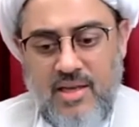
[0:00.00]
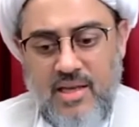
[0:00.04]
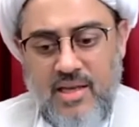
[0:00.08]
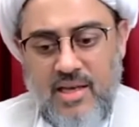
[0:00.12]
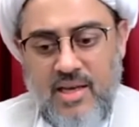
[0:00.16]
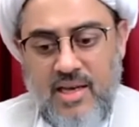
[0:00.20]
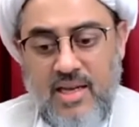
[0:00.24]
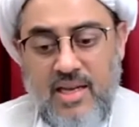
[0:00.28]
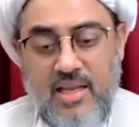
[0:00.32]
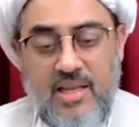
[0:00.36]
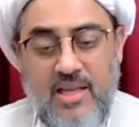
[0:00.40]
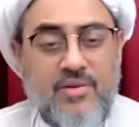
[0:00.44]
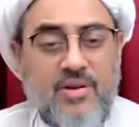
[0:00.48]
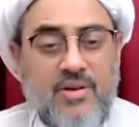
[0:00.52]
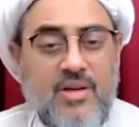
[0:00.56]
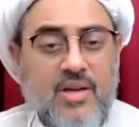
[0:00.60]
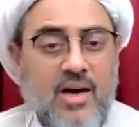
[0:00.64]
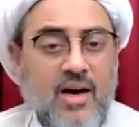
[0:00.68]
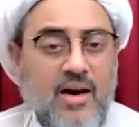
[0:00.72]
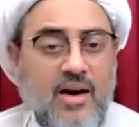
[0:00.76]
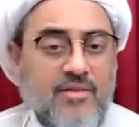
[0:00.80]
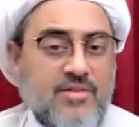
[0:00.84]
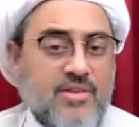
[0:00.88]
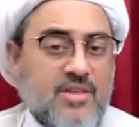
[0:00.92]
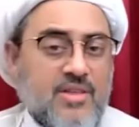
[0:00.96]
And even
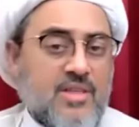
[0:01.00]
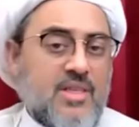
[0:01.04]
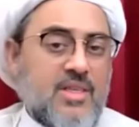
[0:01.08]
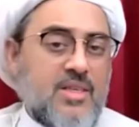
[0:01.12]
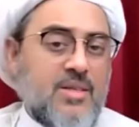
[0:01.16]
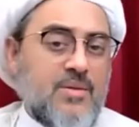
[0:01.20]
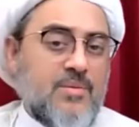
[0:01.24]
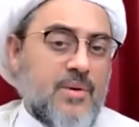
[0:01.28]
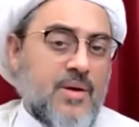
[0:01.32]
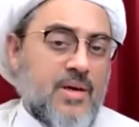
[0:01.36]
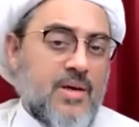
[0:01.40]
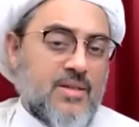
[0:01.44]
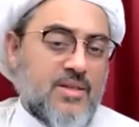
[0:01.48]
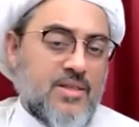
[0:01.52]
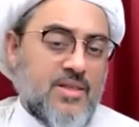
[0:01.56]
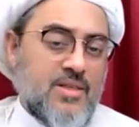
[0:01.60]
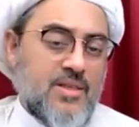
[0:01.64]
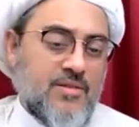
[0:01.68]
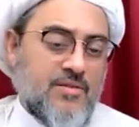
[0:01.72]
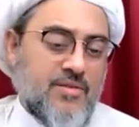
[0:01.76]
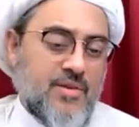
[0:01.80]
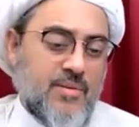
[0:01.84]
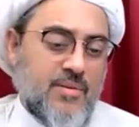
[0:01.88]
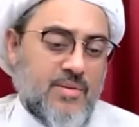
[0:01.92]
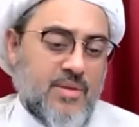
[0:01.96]
after the
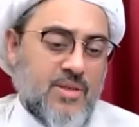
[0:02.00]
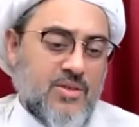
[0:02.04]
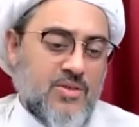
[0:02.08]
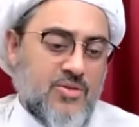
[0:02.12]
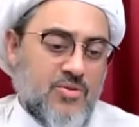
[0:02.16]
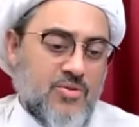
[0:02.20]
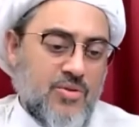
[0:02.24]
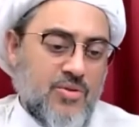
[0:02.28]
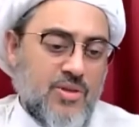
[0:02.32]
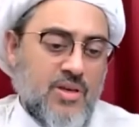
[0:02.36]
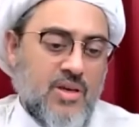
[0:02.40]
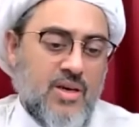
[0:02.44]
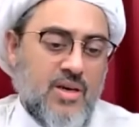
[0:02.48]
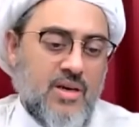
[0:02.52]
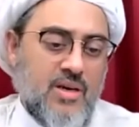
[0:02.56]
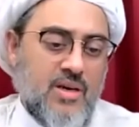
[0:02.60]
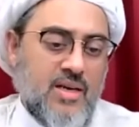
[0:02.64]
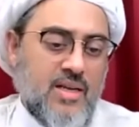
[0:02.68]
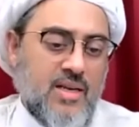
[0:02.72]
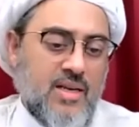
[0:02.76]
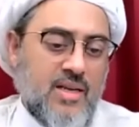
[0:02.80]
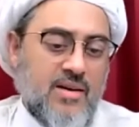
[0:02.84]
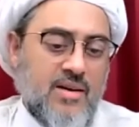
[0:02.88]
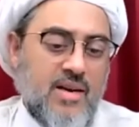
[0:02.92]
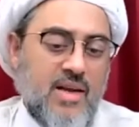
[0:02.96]
departure from this dunya
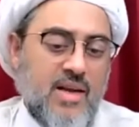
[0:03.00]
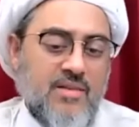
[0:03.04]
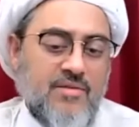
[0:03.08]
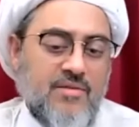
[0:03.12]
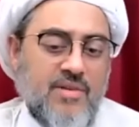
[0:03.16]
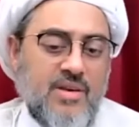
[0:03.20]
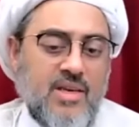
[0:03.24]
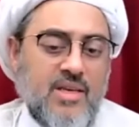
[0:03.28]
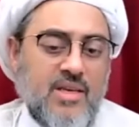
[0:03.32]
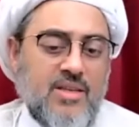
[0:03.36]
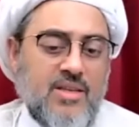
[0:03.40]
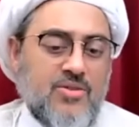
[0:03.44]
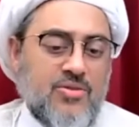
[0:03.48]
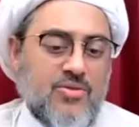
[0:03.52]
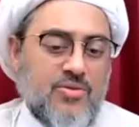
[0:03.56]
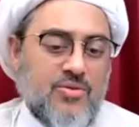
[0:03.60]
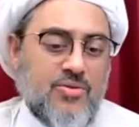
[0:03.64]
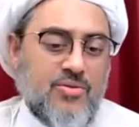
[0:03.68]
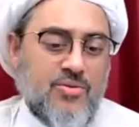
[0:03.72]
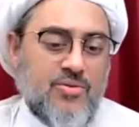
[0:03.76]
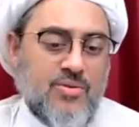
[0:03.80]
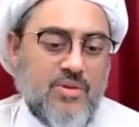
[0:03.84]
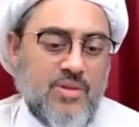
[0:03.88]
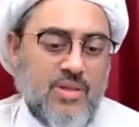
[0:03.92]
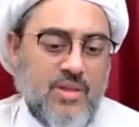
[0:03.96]
and arriving
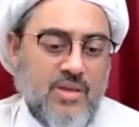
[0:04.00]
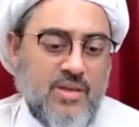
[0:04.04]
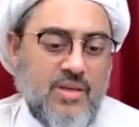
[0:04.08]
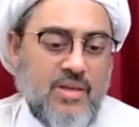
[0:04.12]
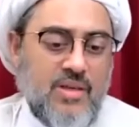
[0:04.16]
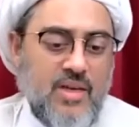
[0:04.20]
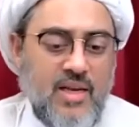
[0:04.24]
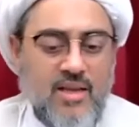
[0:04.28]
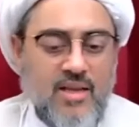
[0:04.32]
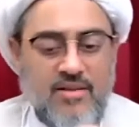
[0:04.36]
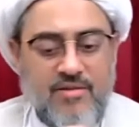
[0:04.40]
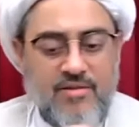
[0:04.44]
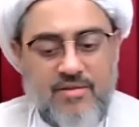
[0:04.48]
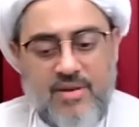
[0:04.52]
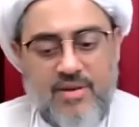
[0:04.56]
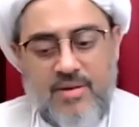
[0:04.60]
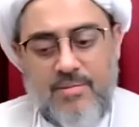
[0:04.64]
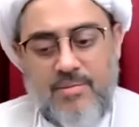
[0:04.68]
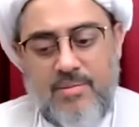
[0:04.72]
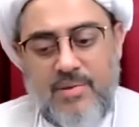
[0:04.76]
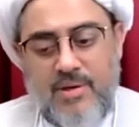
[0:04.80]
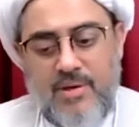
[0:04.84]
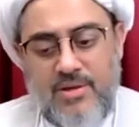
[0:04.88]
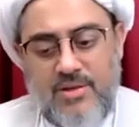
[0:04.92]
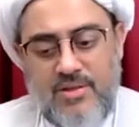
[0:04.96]
into the grave
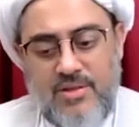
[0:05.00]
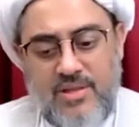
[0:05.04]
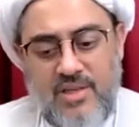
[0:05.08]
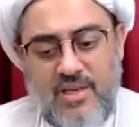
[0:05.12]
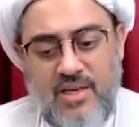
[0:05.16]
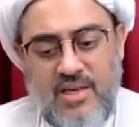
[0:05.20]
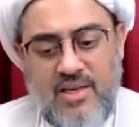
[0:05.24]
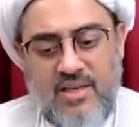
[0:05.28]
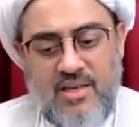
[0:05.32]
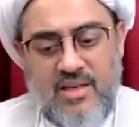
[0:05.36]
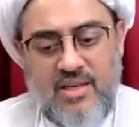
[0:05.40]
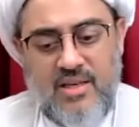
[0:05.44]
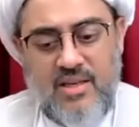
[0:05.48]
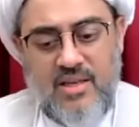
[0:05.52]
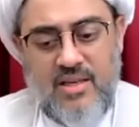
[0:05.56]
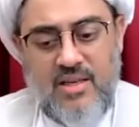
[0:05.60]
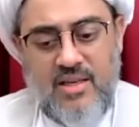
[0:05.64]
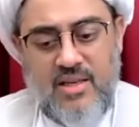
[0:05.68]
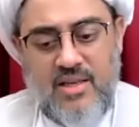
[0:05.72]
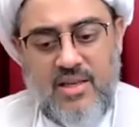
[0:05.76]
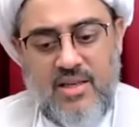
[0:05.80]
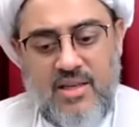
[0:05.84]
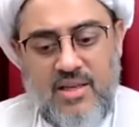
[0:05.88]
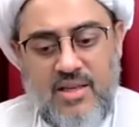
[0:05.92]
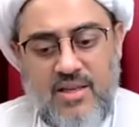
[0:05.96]
in Barzakh,
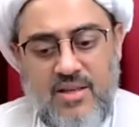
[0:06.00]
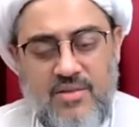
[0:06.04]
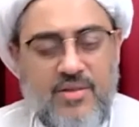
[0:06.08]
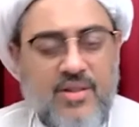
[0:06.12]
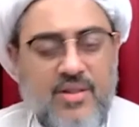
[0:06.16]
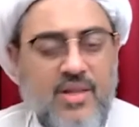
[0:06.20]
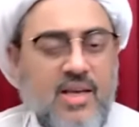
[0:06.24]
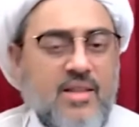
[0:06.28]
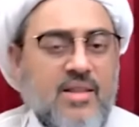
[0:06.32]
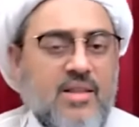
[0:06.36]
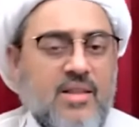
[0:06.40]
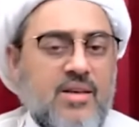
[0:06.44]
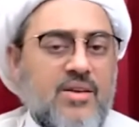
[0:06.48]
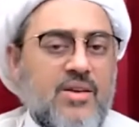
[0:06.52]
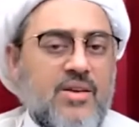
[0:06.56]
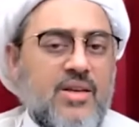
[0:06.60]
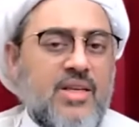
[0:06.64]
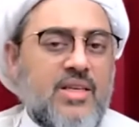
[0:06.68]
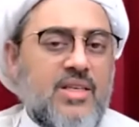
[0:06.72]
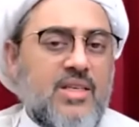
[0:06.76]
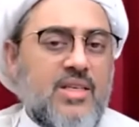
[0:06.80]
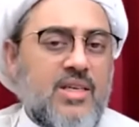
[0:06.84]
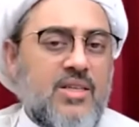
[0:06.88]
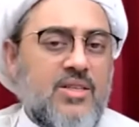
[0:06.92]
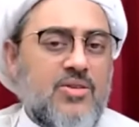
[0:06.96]
there the
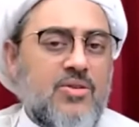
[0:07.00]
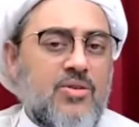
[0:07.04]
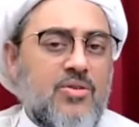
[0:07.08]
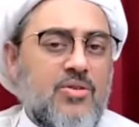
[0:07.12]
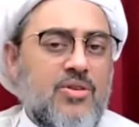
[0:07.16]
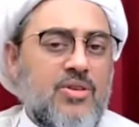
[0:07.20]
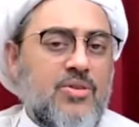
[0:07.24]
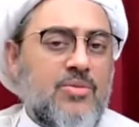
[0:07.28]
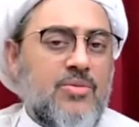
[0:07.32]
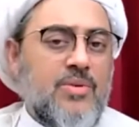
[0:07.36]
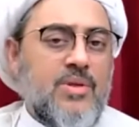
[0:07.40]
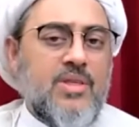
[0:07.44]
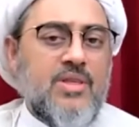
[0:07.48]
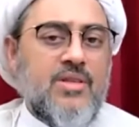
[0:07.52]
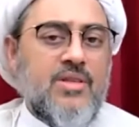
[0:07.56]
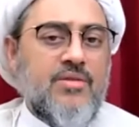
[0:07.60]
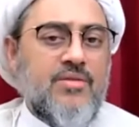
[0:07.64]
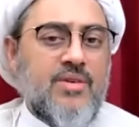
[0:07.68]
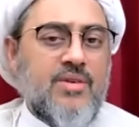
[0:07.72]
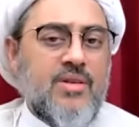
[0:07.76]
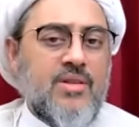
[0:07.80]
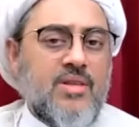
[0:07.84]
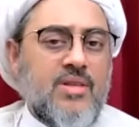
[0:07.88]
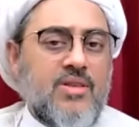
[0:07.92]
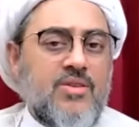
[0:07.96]
greeting is going to be
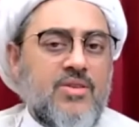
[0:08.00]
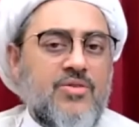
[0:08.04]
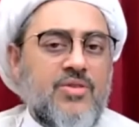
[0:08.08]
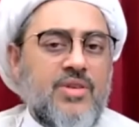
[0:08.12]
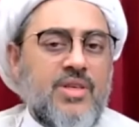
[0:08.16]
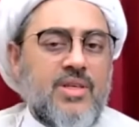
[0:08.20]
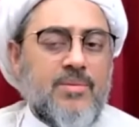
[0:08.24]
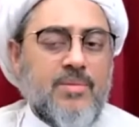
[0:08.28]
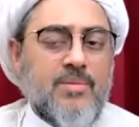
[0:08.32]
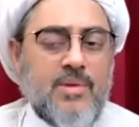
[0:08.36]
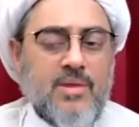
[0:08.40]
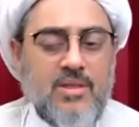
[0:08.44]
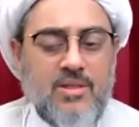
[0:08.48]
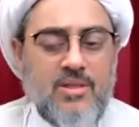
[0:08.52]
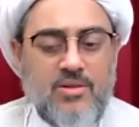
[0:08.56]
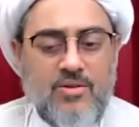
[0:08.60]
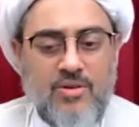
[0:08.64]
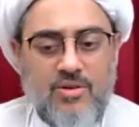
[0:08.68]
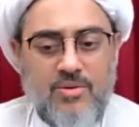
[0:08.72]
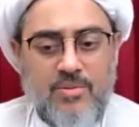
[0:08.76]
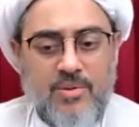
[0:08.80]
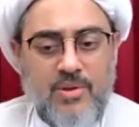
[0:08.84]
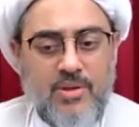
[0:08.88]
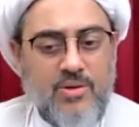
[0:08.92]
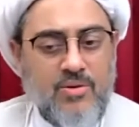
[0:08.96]
different. The treatment is
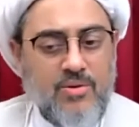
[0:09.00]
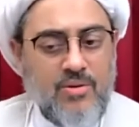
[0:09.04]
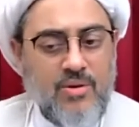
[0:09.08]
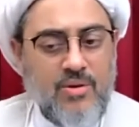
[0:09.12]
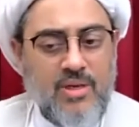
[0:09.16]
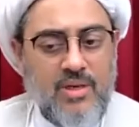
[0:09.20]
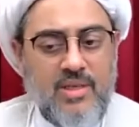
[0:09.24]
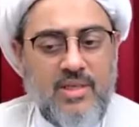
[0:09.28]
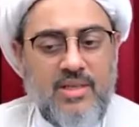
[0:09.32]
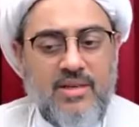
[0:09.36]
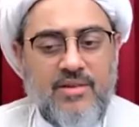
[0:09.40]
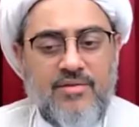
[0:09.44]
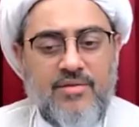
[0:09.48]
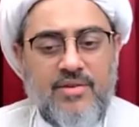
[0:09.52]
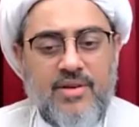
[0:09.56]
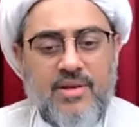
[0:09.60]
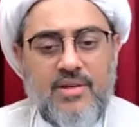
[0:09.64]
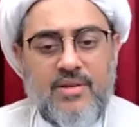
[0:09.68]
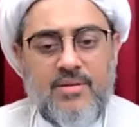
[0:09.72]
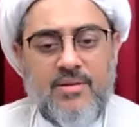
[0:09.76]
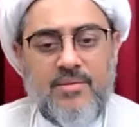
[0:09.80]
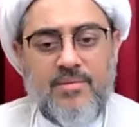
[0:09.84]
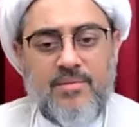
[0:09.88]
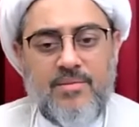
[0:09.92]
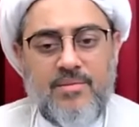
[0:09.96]
going to be totally
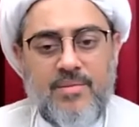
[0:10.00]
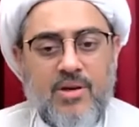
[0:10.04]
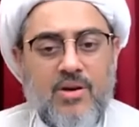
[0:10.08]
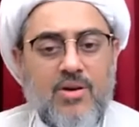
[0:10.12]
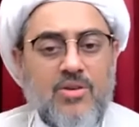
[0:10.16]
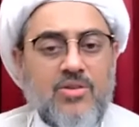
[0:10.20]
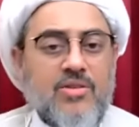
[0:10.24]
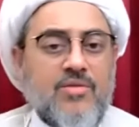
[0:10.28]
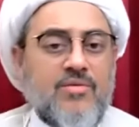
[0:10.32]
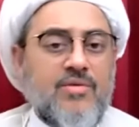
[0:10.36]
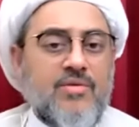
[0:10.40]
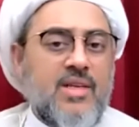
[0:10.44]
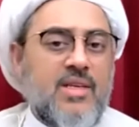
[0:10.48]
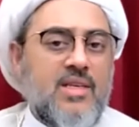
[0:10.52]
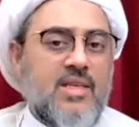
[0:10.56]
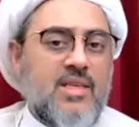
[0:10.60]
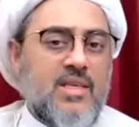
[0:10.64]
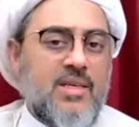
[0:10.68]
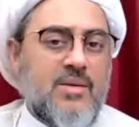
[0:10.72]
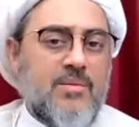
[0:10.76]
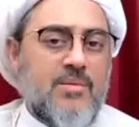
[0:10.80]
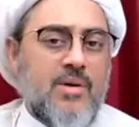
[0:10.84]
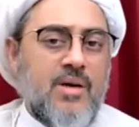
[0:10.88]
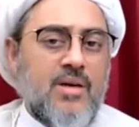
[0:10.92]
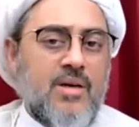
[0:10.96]
different because of that
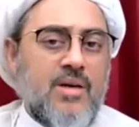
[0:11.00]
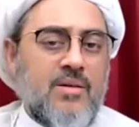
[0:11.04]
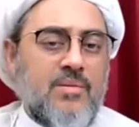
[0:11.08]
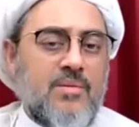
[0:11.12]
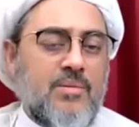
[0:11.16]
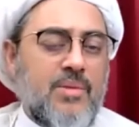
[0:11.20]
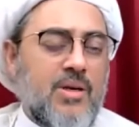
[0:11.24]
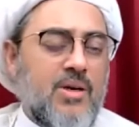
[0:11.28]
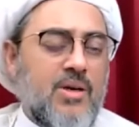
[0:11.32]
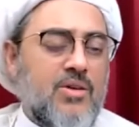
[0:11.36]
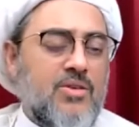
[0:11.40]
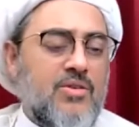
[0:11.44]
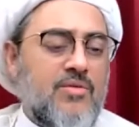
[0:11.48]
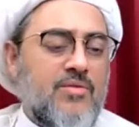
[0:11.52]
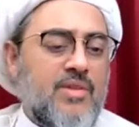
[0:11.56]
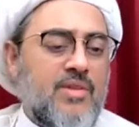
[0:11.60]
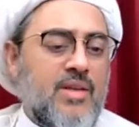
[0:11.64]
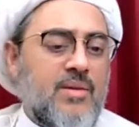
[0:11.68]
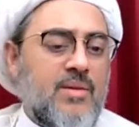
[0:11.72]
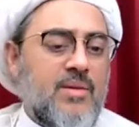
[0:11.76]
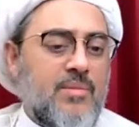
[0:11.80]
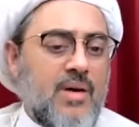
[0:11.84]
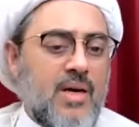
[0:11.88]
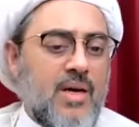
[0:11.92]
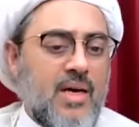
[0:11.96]
Iman, because of
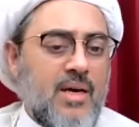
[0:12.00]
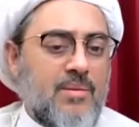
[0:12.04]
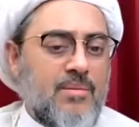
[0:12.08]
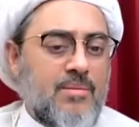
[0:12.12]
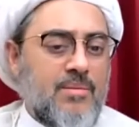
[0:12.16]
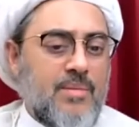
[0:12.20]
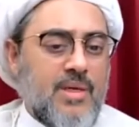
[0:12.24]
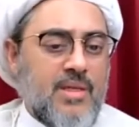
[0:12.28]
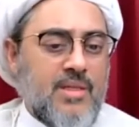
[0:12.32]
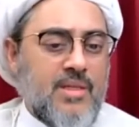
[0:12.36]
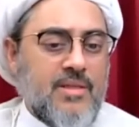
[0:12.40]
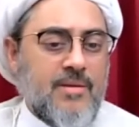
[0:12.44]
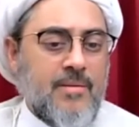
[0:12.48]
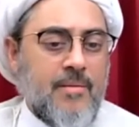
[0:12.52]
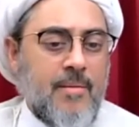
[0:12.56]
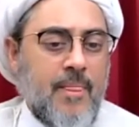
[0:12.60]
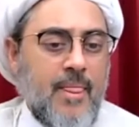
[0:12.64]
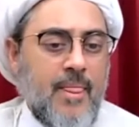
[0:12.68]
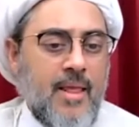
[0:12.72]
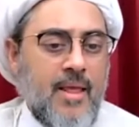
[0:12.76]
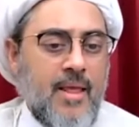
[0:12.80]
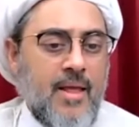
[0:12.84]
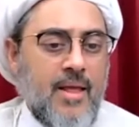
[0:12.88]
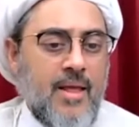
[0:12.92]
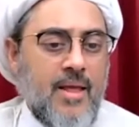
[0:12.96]
that Mahabbat
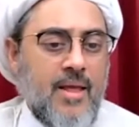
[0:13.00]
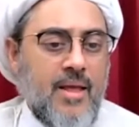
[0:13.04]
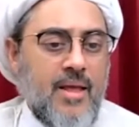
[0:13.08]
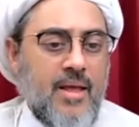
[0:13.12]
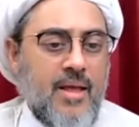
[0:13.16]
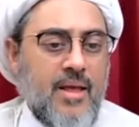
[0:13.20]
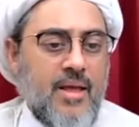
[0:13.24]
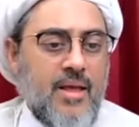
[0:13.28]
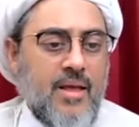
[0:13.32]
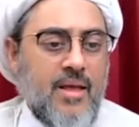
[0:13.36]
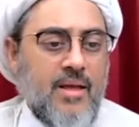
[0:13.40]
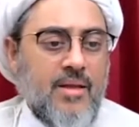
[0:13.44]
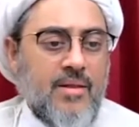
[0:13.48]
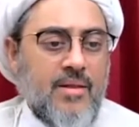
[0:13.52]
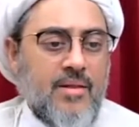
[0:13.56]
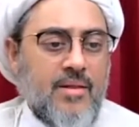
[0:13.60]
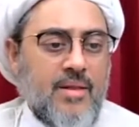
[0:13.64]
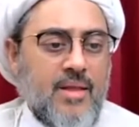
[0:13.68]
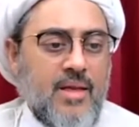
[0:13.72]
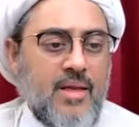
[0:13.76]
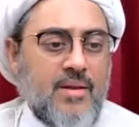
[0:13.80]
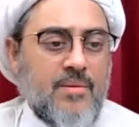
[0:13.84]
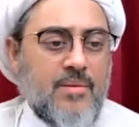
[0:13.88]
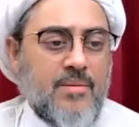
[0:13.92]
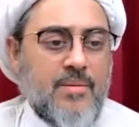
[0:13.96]

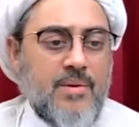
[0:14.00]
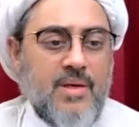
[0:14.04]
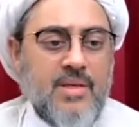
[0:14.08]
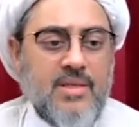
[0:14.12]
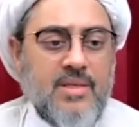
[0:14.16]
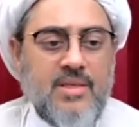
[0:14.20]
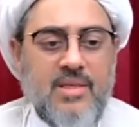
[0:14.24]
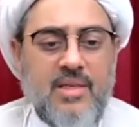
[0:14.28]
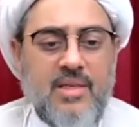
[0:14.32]
that a person